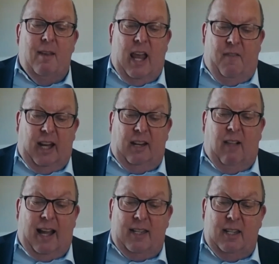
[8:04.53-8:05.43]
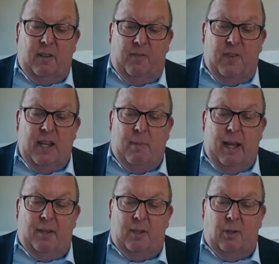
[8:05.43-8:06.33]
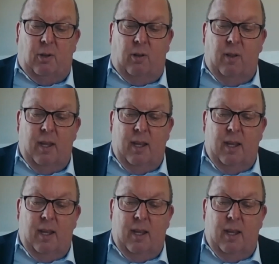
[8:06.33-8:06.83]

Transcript: and have neglected to feed my soul.